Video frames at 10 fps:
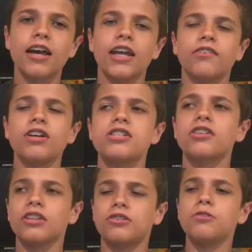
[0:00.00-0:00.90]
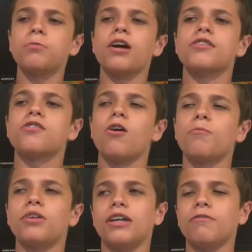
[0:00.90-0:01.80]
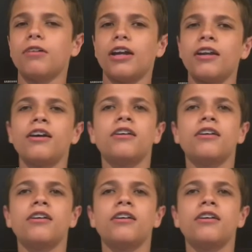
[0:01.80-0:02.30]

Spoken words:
And eventually the two plots culminate when